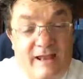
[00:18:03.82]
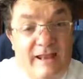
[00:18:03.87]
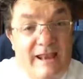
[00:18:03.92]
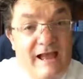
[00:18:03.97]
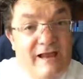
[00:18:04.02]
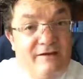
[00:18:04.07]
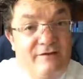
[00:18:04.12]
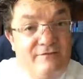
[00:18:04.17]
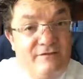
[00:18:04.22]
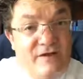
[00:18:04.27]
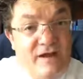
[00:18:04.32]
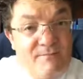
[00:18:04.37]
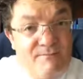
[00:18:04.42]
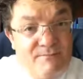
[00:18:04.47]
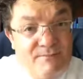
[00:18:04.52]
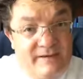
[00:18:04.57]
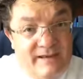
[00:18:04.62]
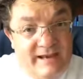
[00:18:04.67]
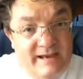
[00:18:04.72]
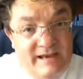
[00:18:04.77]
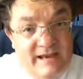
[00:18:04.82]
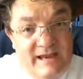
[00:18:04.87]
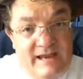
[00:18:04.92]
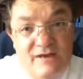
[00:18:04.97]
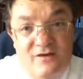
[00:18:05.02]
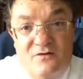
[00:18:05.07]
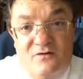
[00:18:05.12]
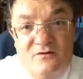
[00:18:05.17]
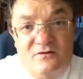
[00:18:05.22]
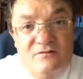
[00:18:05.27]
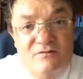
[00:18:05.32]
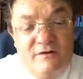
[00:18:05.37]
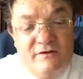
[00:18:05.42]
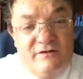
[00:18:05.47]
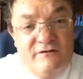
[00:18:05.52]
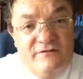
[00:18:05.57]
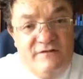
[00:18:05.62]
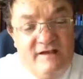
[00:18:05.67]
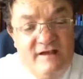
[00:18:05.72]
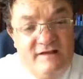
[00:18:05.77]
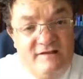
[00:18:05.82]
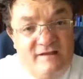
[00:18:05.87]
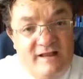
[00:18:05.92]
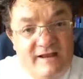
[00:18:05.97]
lack of company. He knows what it feels